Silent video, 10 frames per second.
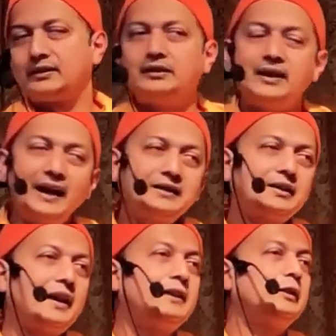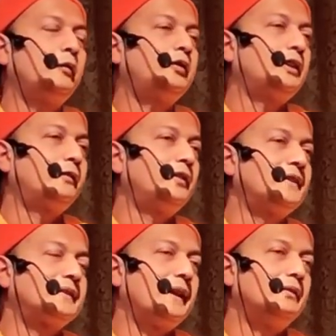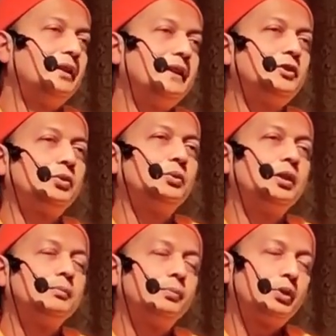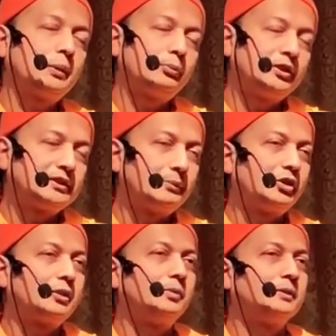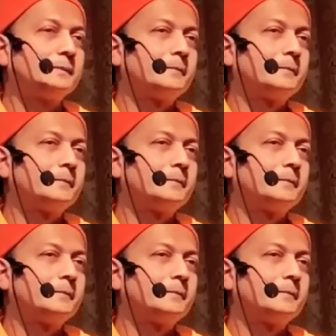That kind of toughness and willing to put up with some trouble.